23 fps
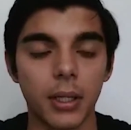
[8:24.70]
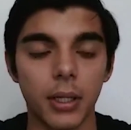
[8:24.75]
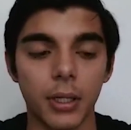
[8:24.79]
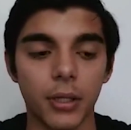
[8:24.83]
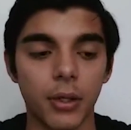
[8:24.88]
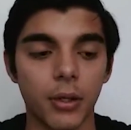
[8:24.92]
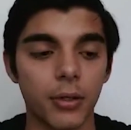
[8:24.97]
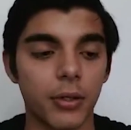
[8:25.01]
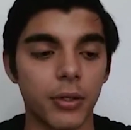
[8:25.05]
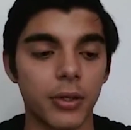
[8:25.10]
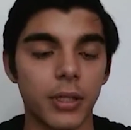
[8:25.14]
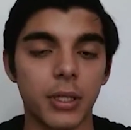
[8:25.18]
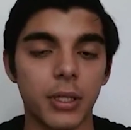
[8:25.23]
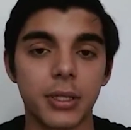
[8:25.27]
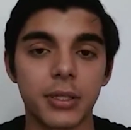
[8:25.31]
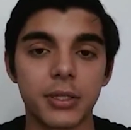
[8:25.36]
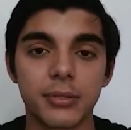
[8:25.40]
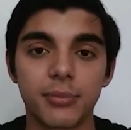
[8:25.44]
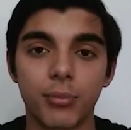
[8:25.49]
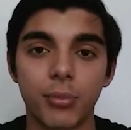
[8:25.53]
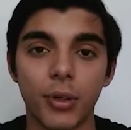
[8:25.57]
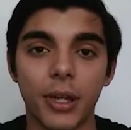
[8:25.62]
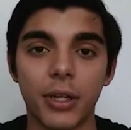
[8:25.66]
Another thing
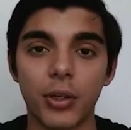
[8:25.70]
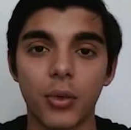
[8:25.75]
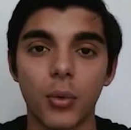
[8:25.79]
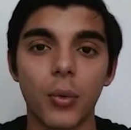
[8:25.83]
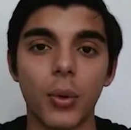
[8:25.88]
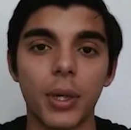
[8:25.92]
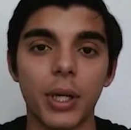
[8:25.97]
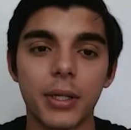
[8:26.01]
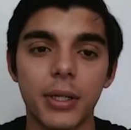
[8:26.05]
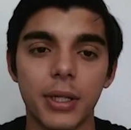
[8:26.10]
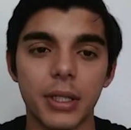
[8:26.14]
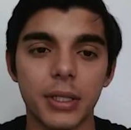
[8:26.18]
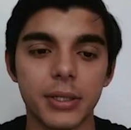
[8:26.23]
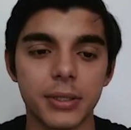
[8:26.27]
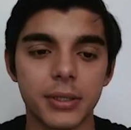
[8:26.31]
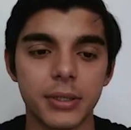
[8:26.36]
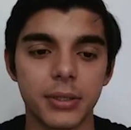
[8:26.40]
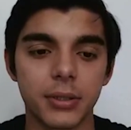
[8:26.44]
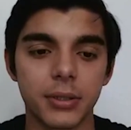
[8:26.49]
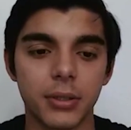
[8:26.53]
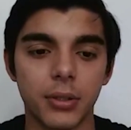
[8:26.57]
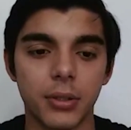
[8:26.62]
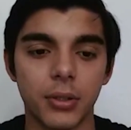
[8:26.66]
is brand
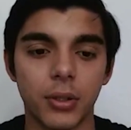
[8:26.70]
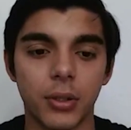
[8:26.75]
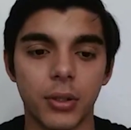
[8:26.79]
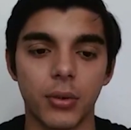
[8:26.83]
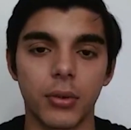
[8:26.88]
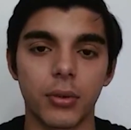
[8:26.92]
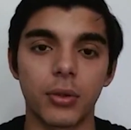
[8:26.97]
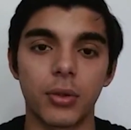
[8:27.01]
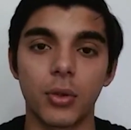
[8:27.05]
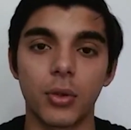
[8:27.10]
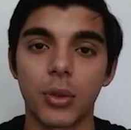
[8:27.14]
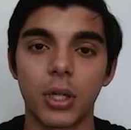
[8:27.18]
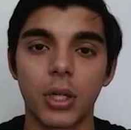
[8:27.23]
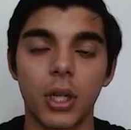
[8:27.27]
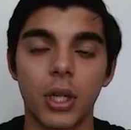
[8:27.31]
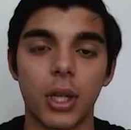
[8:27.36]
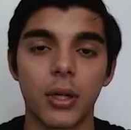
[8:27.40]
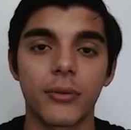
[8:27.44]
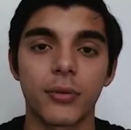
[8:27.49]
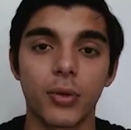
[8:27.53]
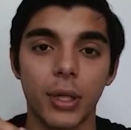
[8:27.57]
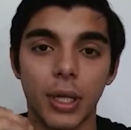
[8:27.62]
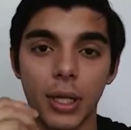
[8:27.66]
awareness. Doing a
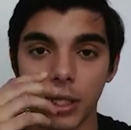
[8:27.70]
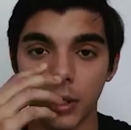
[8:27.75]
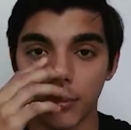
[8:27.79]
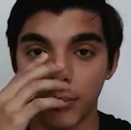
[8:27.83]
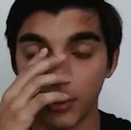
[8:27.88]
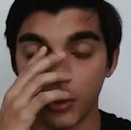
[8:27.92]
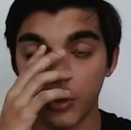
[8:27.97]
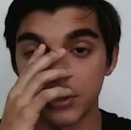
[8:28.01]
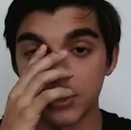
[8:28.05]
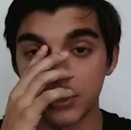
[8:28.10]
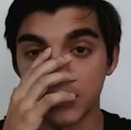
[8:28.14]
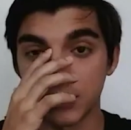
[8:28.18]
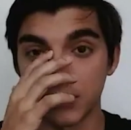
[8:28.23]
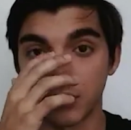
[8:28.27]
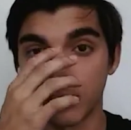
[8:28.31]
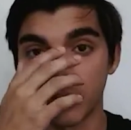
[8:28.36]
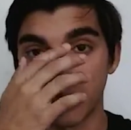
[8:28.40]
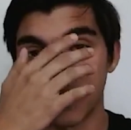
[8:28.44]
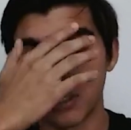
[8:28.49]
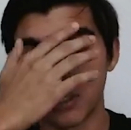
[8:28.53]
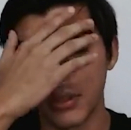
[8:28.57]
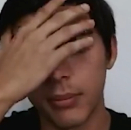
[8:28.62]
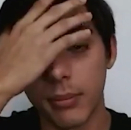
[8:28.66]
lot of organic posts is
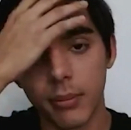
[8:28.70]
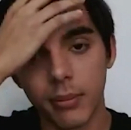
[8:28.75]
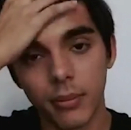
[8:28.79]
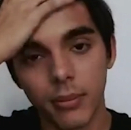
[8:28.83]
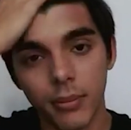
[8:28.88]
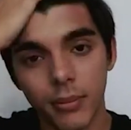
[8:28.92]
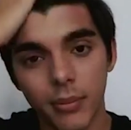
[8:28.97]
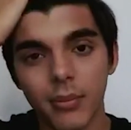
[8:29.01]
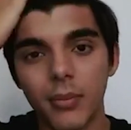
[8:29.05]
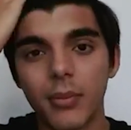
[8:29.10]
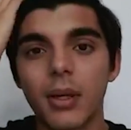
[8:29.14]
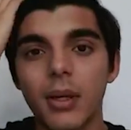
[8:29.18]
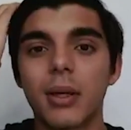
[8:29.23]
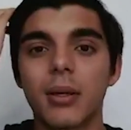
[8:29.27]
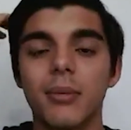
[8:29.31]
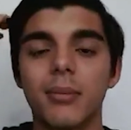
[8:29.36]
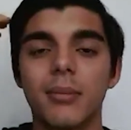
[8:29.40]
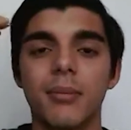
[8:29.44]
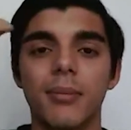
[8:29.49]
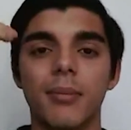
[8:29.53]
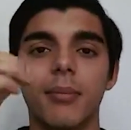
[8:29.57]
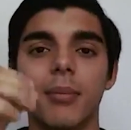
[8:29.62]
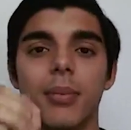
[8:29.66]
great,
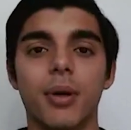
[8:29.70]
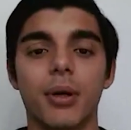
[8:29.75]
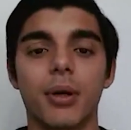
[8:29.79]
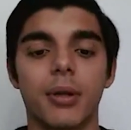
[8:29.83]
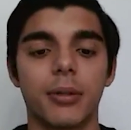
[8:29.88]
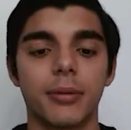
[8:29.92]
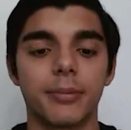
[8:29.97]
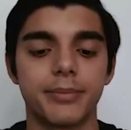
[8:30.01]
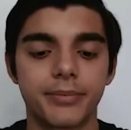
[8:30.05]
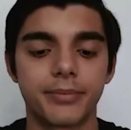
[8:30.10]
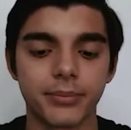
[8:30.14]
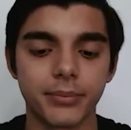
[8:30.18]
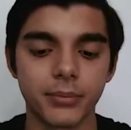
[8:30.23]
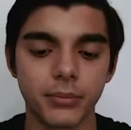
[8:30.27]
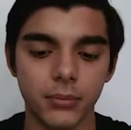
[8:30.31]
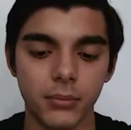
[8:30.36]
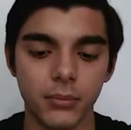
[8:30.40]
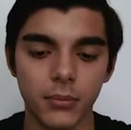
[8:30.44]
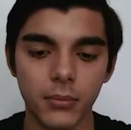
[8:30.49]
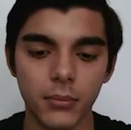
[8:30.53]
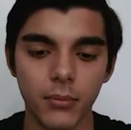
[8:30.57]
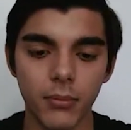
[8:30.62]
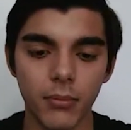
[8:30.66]
but
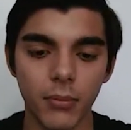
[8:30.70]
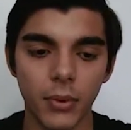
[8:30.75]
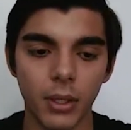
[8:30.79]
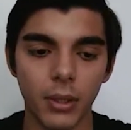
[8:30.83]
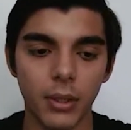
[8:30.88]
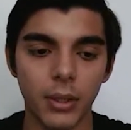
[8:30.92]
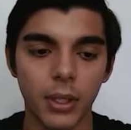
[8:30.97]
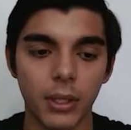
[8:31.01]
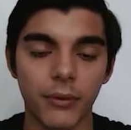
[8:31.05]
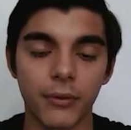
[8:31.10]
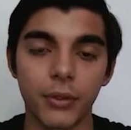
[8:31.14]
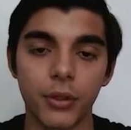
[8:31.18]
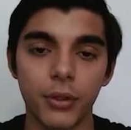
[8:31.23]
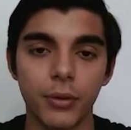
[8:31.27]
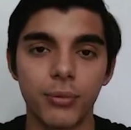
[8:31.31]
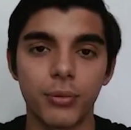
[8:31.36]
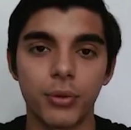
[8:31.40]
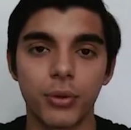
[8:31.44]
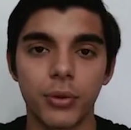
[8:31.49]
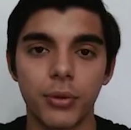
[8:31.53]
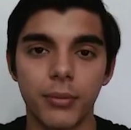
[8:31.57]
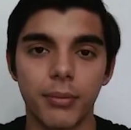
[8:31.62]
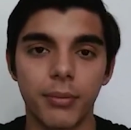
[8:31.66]
if you
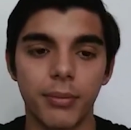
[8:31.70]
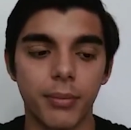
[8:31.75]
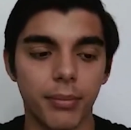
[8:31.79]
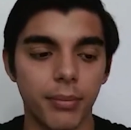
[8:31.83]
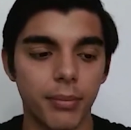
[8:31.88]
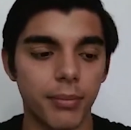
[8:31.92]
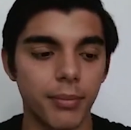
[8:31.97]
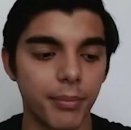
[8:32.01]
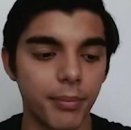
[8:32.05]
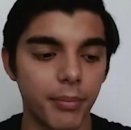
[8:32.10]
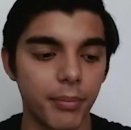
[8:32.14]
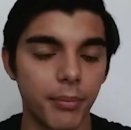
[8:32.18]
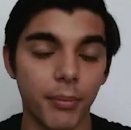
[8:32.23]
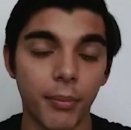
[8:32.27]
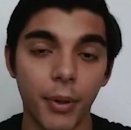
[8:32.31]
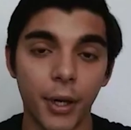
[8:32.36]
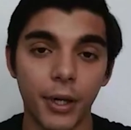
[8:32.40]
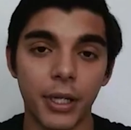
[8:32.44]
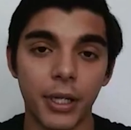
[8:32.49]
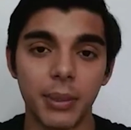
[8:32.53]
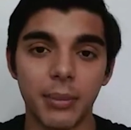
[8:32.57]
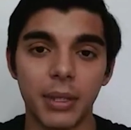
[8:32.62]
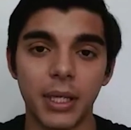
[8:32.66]
put
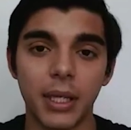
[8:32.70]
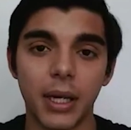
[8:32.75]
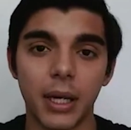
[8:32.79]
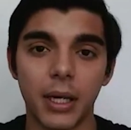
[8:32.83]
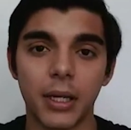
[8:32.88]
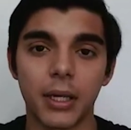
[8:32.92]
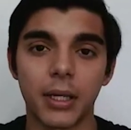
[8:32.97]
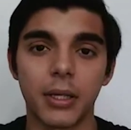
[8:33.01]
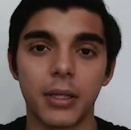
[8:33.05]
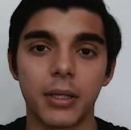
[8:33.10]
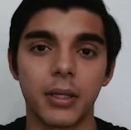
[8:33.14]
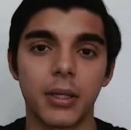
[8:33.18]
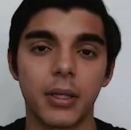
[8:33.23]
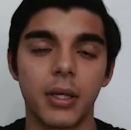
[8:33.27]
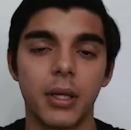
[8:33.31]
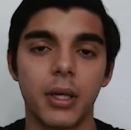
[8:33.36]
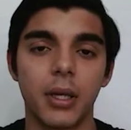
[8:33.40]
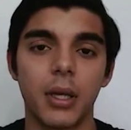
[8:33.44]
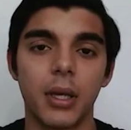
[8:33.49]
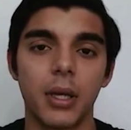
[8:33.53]
money behind